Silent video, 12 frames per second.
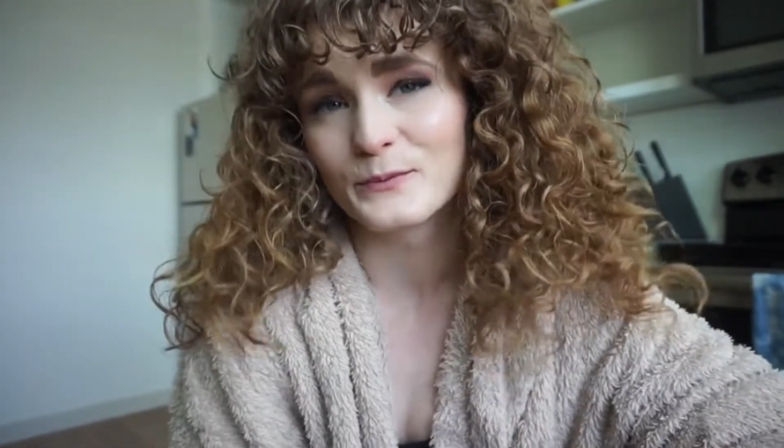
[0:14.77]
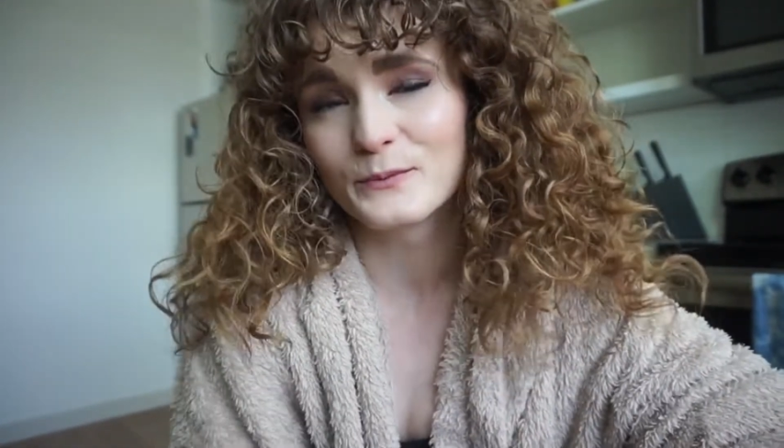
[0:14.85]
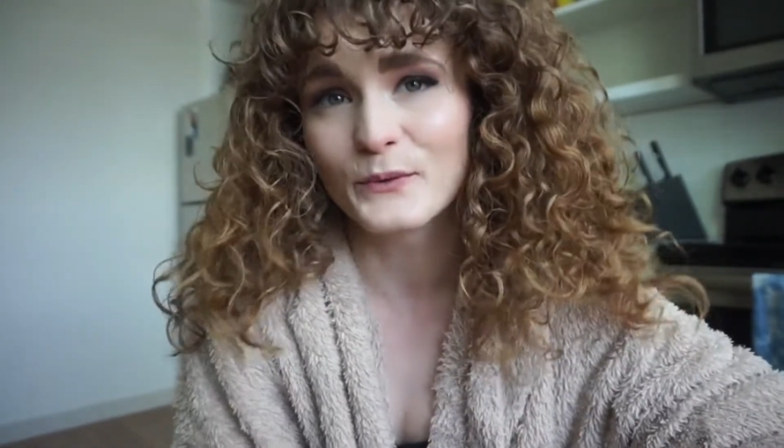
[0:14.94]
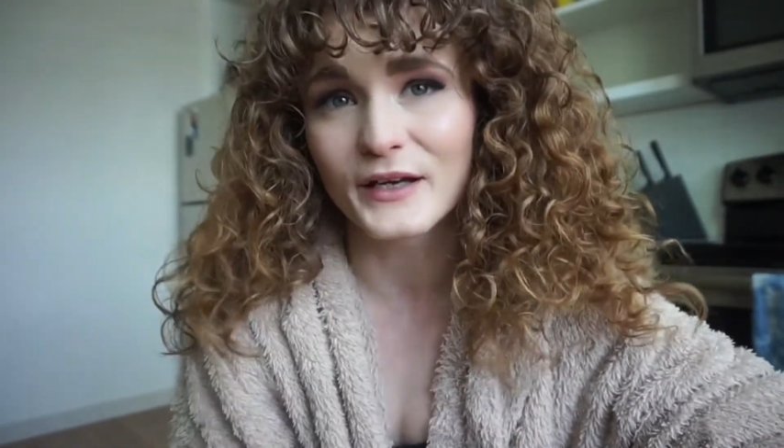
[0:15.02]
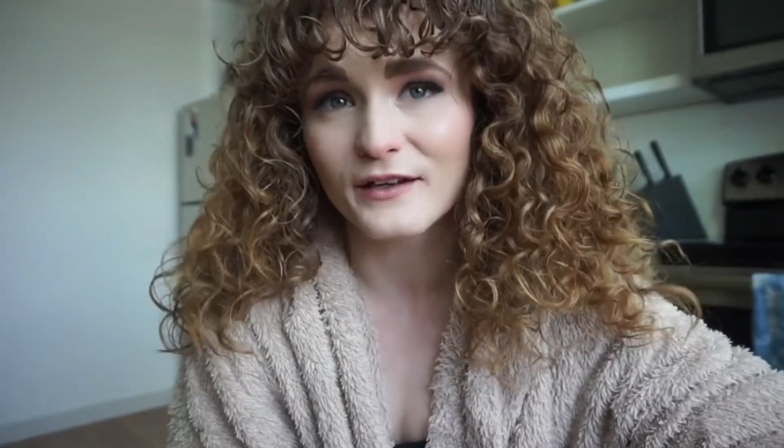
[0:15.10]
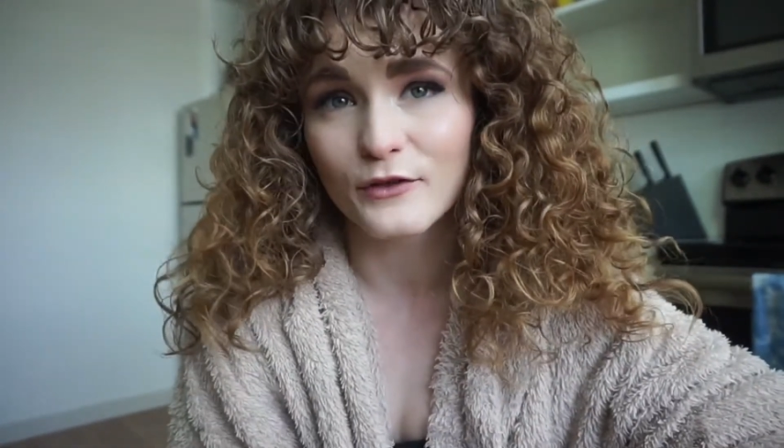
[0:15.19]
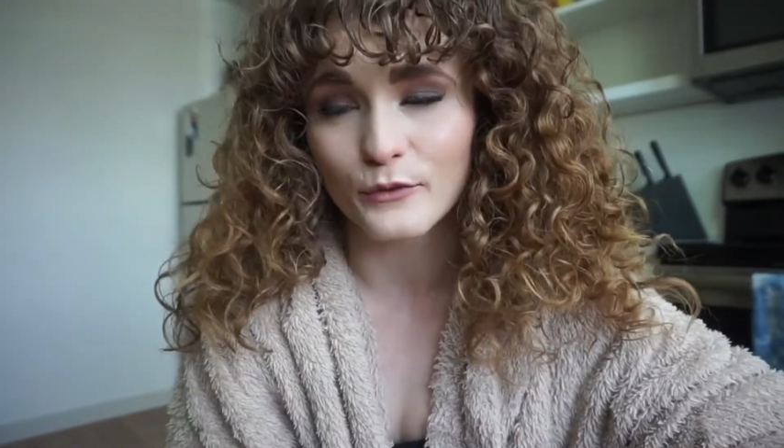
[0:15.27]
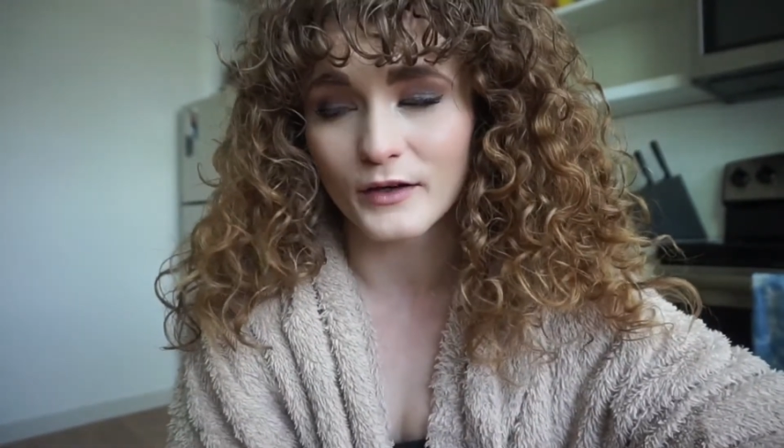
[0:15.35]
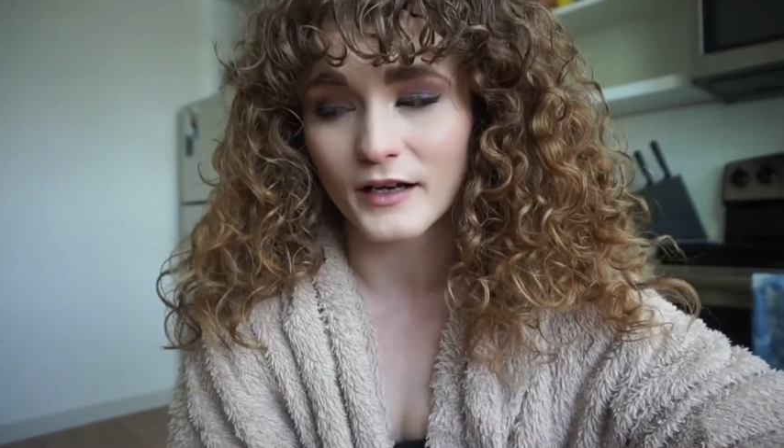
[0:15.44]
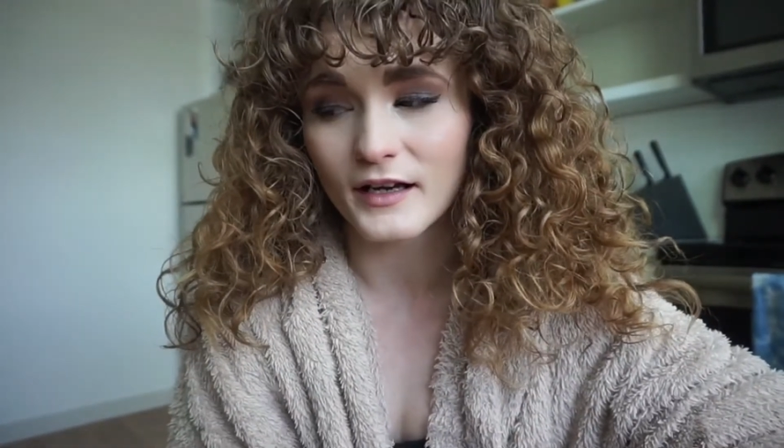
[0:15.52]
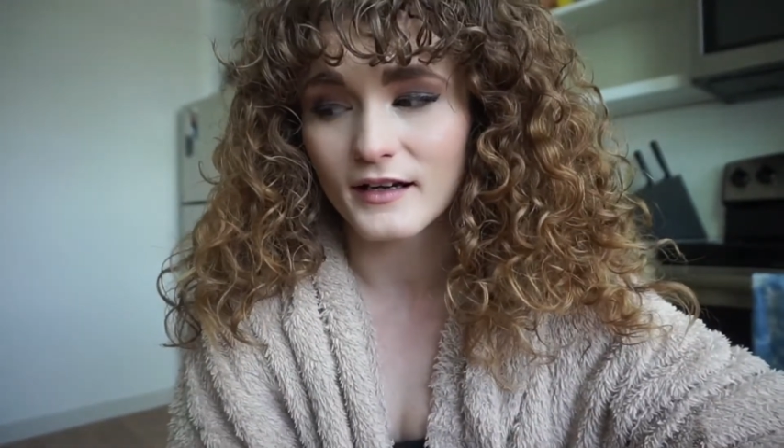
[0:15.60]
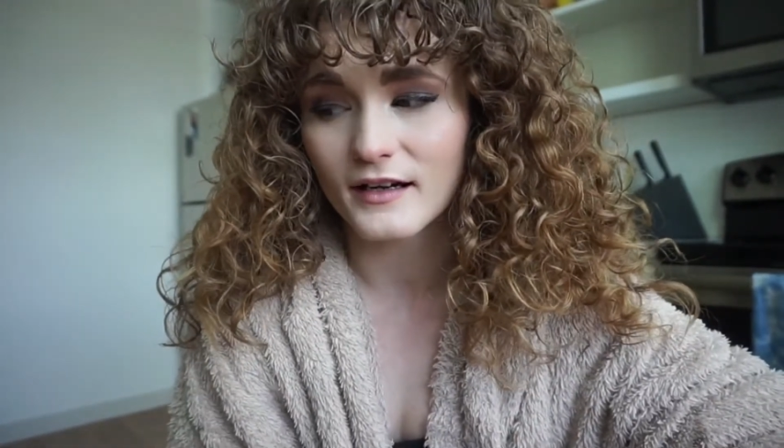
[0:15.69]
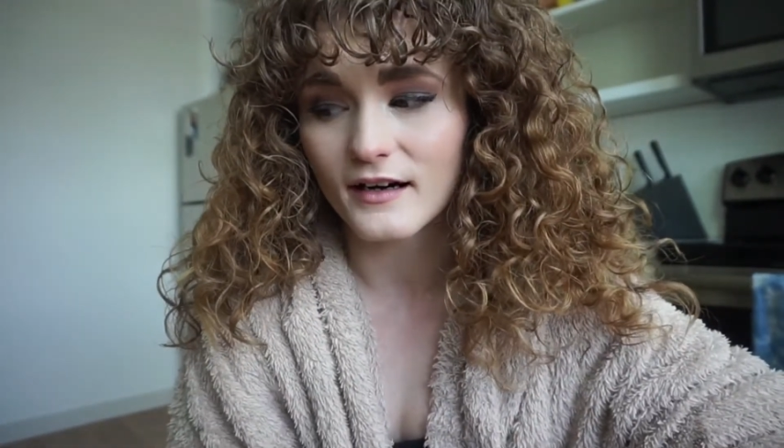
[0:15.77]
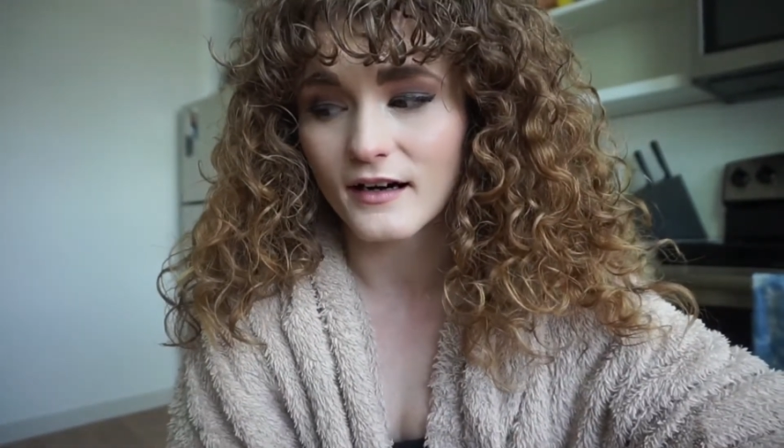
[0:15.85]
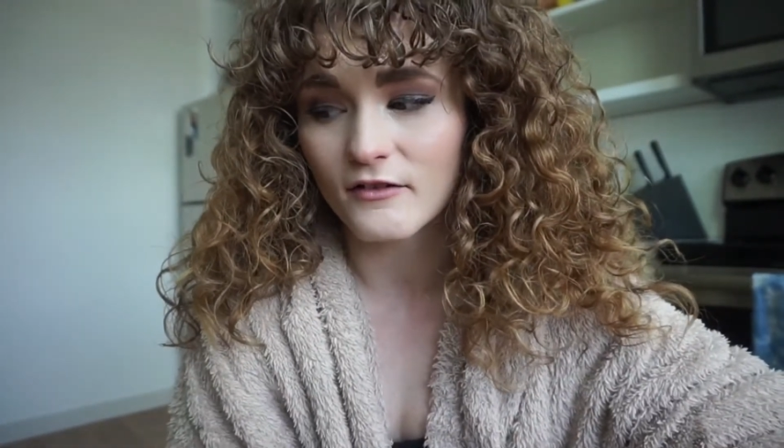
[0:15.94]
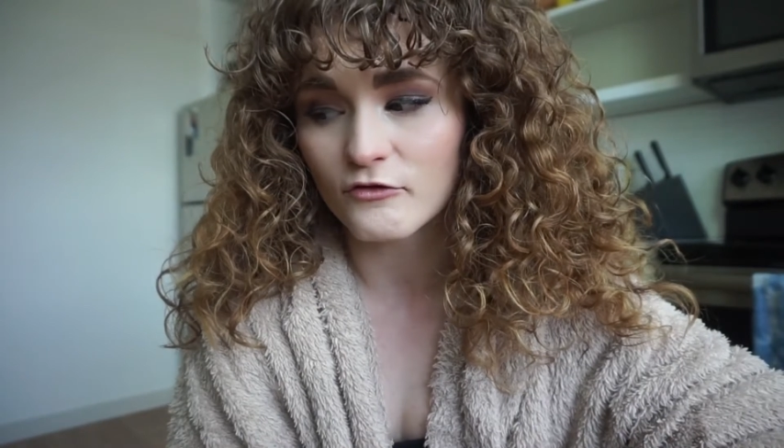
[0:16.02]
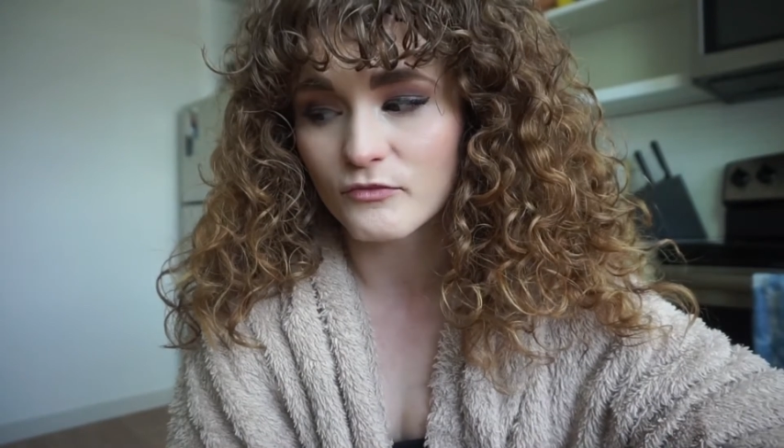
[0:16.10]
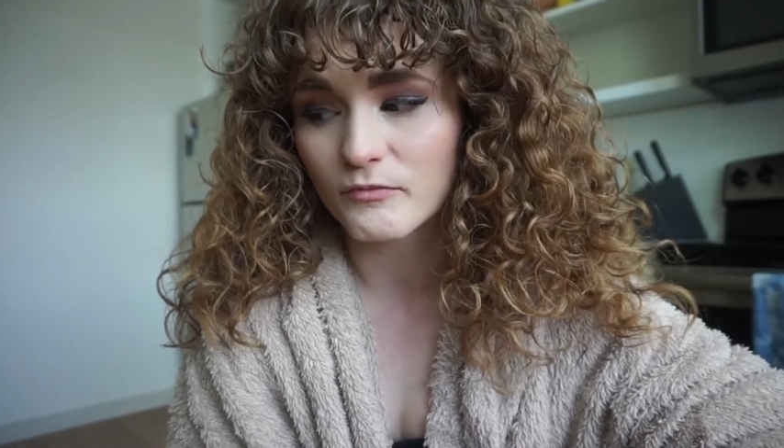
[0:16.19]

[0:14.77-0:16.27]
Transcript: week 3 of